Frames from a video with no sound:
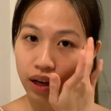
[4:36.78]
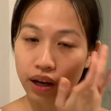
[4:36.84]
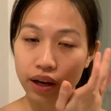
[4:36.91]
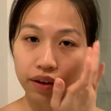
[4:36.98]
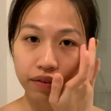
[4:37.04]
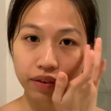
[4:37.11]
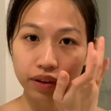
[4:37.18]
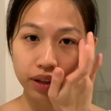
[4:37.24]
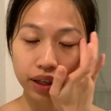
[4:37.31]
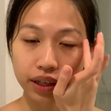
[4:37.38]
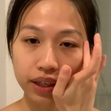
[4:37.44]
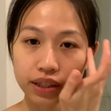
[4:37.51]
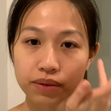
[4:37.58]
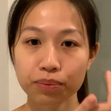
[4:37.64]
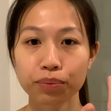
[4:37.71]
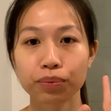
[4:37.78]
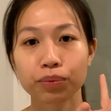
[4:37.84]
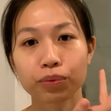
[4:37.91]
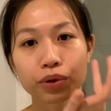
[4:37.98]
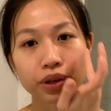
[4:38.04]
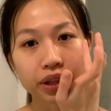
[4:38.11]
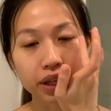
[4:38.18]
I feel like it's
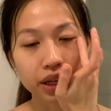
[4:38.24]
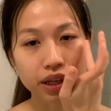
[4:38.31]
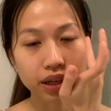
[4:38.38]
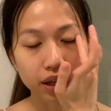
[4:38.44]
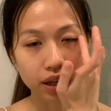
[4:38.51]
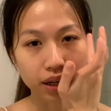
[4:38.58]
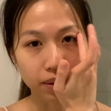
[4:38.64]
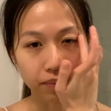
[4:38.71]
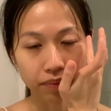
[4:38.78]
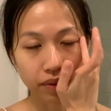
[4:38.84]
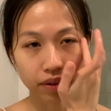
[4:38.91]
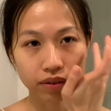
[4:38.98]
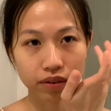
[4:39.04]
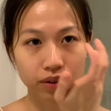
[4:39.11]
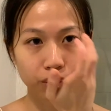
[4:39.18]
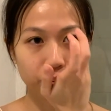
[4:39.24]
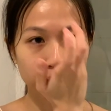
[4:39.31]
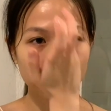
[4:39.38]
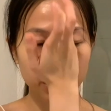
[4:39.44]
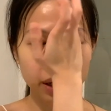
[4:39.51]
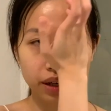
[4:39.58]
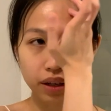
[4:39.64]
really um,
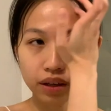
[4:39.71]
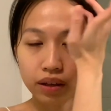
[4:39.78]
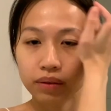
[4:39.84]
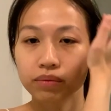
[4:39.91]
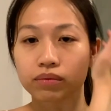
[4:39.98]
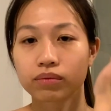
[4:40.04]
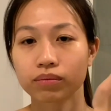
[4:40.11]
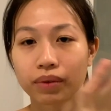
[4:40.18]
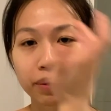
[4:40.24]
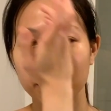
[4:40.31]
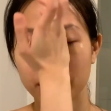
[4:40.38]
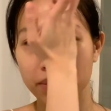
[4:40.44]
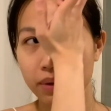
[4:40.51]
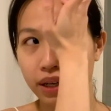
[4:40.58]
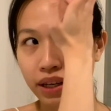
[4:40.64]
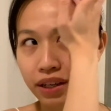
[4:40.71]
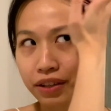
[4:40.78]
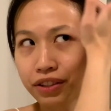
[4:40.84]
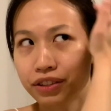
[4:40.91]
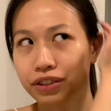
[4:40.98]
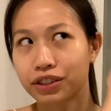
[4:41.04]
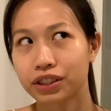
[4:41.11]
quick. My baby
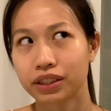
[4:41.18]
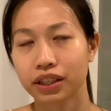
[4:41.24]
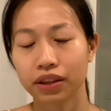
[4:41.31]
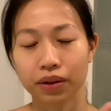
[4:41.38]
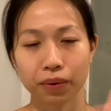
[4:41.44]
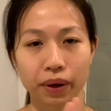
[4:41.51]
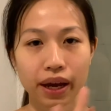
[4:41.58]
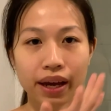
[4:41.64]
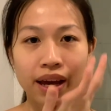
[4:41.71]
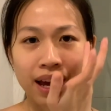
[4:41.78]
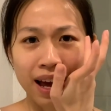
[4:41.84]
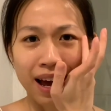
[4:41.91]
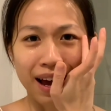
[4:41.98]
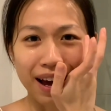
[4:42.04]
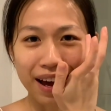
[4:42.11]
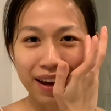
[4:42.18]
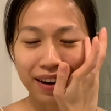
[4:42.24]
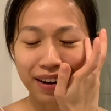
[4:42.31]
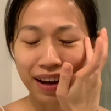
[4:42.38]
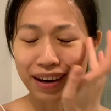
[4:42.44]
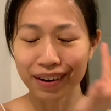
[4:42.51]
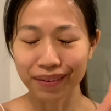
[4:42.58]
hairs are just in the way.
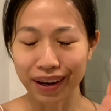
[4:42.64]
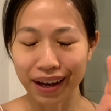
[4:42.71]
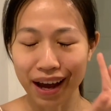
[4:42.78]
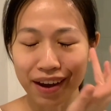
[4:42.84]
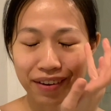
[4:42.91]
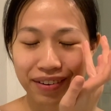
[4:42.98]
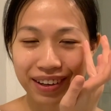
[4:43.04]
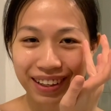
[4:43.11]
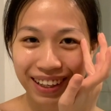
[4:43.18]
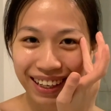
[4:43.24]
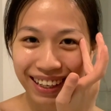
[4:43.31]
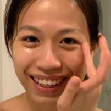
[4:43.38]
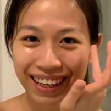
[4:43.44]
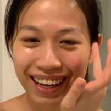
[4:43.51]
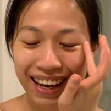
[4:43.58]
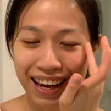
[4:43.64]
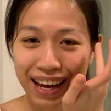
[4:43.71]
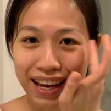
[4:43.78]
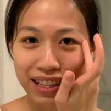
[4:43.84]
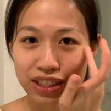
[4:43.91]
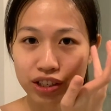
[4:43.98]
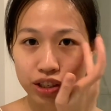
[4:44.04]
And anyway, I feel like
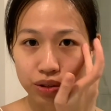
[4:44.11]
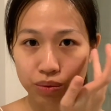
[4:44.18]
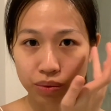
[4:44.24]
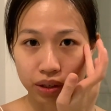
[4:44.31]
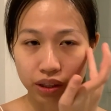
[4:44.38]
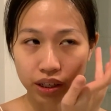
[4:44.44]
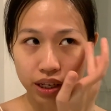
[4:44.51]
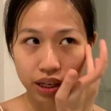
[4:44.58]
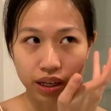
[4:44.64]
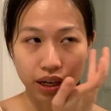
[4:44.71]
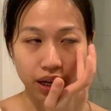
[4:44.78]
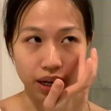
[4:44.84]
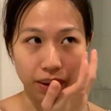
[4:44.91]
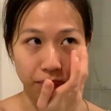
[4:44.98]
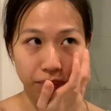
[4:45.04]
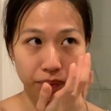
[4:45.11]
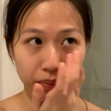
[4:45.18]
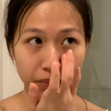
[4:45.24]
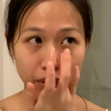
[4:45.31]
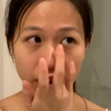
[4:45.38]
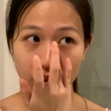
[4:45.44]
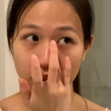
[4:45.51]
it's just really um,
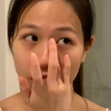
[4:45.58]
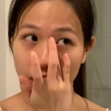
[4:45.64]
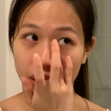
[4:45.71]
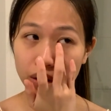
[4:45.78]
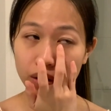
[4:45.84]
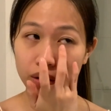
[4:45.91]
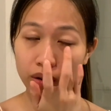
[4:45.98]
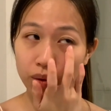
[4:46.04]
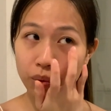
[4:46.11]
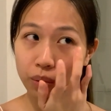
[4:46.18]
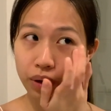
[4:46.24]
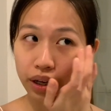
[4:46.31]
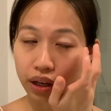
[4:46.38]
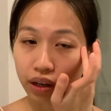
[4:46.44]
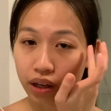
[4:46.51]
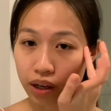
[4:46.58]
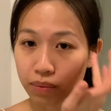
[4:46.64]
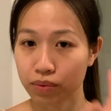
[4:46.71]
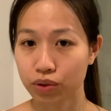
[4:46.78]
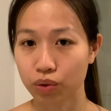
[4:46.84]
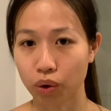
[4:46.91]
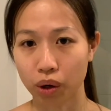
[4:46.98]
quick
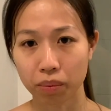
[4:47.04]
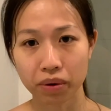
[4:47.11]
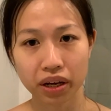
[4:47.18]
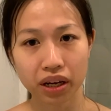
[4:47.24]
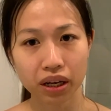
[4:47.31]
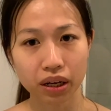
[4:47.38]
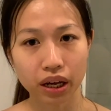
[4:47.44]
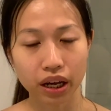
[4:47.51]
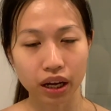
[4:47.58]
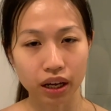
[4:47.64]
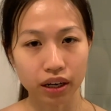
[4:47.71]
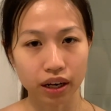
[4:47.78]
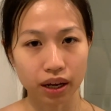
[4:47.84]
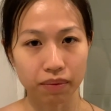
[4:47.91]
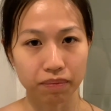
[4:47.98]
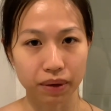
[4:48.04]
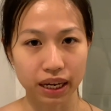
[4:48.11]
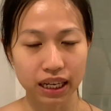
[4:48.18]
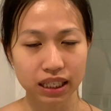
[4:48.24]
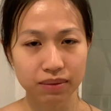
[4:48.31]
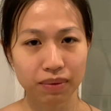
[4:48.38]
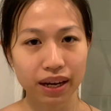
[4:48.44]
absorbing and it
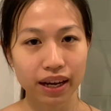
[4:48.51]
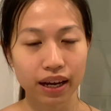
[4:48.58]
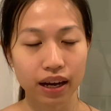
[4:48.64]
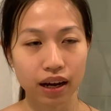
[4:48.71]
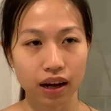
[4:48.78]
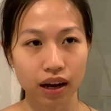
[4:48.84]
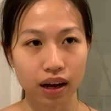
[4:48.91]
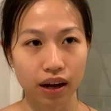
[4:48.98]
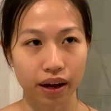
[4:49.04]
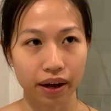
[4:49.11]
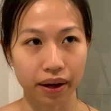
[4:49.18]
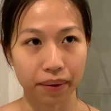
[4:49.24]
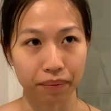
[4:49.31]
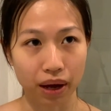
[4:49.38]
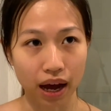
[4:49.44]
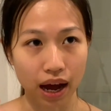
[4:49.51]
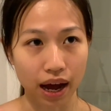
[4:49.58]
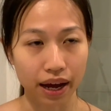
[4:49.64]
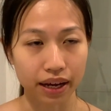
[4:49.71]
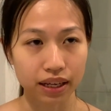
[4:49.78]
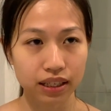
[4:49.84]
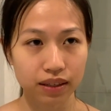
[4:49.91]
makes my um,
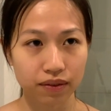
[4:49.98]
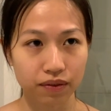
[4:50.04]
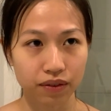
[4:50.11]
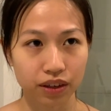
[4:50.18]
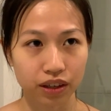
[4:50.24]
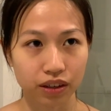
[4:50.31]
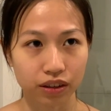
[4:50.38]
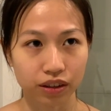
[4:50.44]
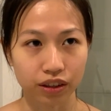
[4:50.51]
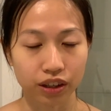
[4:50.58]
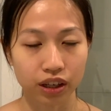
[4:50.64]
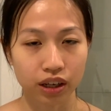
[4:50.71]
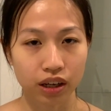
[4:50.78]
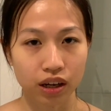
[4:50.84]
eyes feel